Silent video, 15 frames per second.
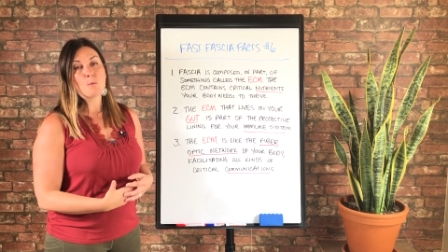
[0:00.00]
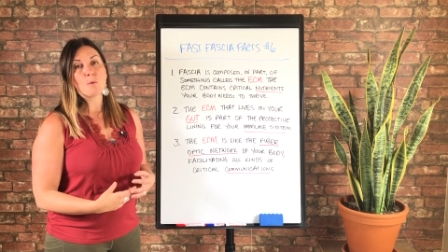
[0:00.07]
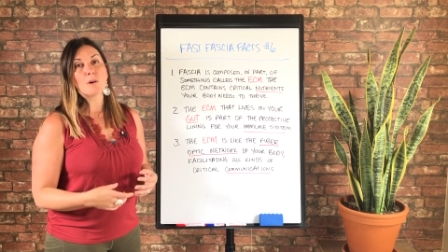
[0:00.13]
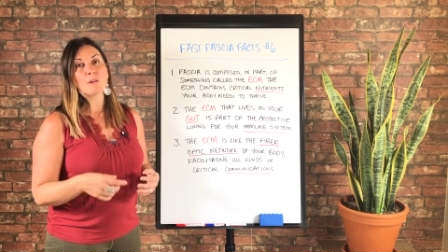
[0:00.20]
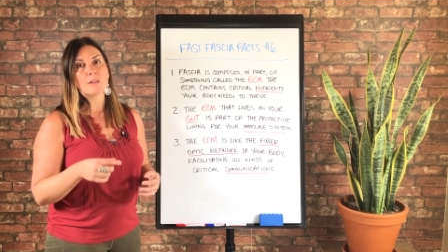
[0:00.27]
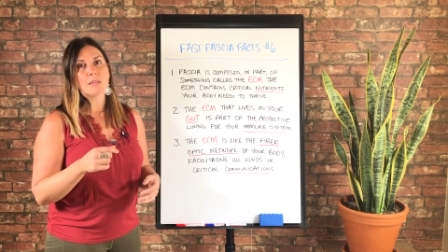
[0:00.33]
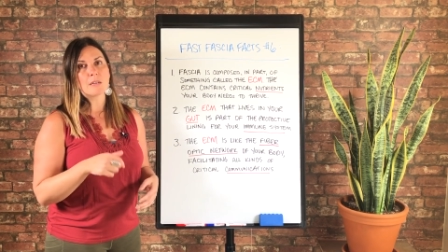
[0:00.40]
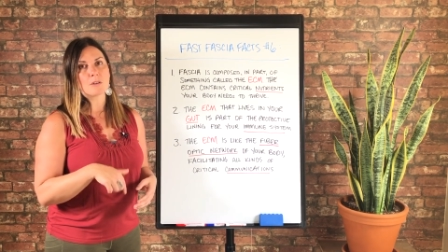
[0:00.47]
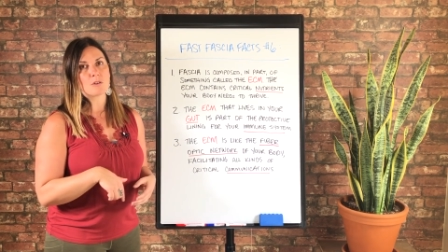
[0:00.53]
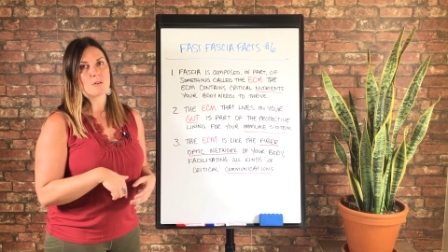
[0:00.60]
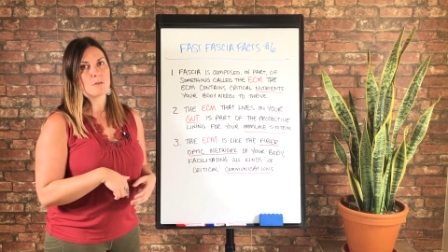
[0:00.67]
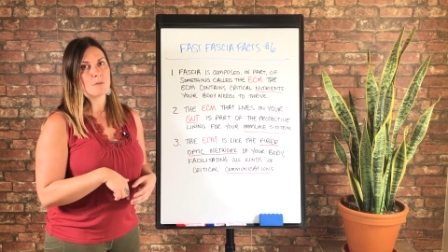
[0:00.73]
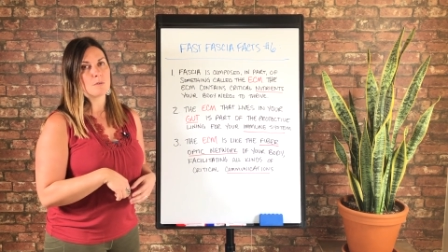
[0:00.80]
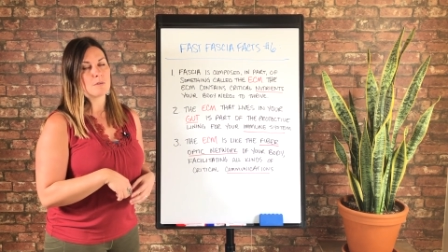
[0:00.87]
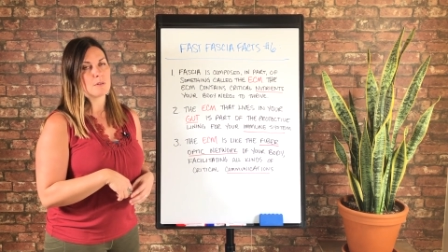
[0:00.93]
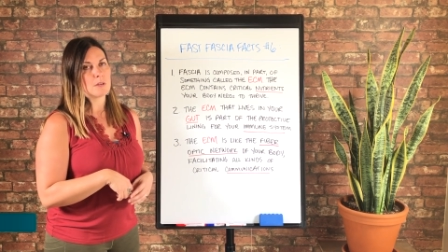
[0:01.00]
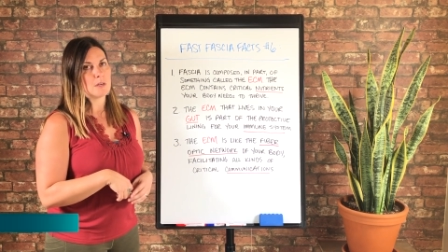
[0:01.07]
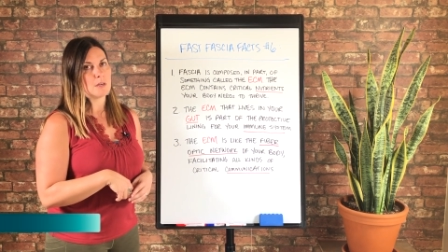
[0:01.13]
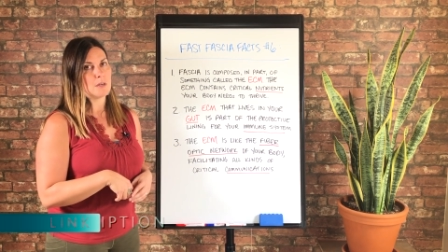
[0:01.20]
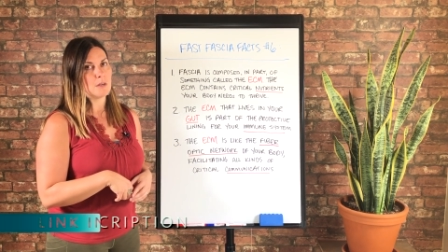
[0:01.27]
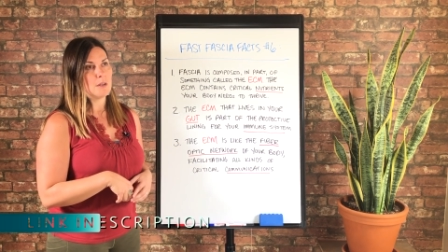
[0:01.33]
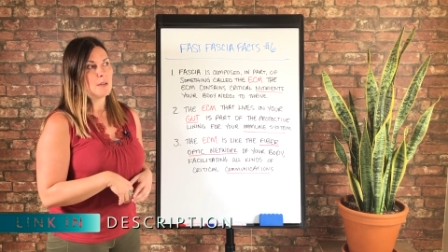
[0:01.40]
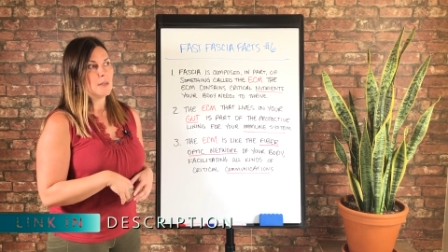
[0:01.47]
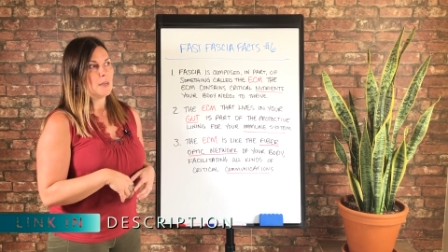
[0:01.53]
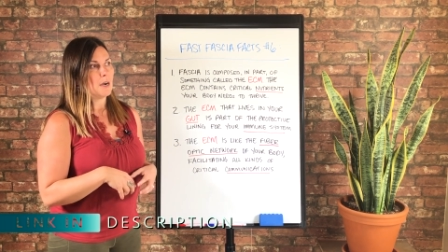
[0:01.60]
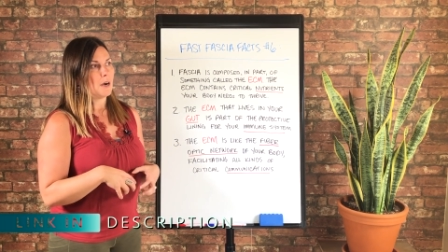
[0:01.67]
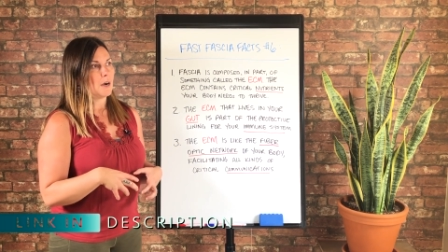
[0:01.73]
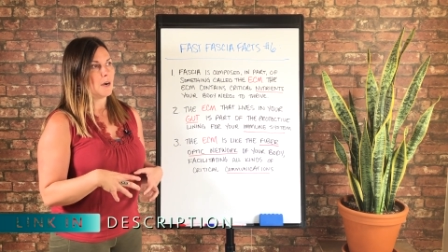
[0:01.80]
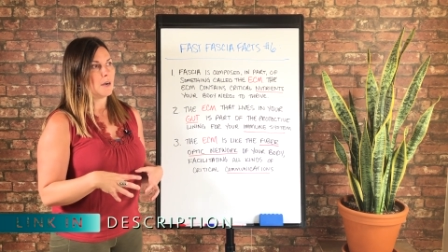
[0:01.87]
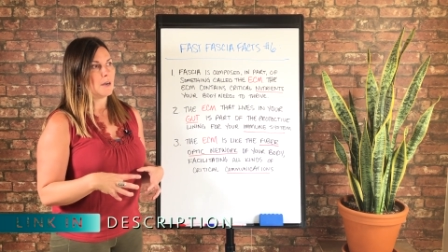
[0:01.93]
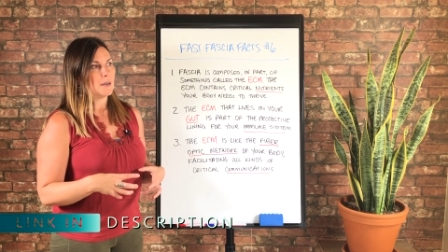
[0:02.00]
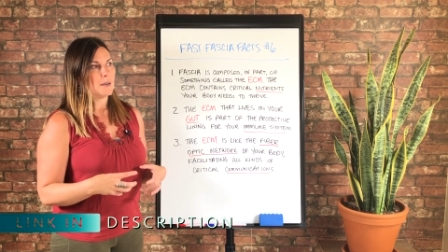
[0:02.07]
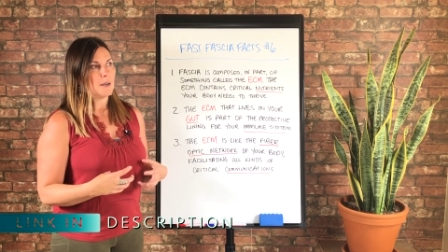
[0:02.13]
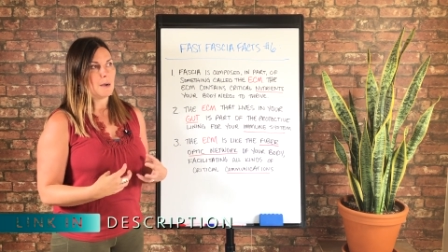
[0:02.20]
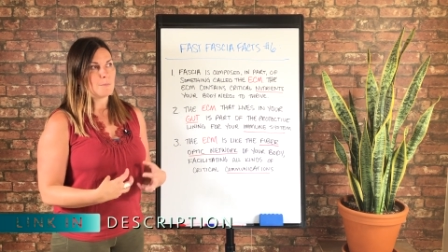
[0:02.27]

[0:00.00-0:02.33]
We'll link to the uh,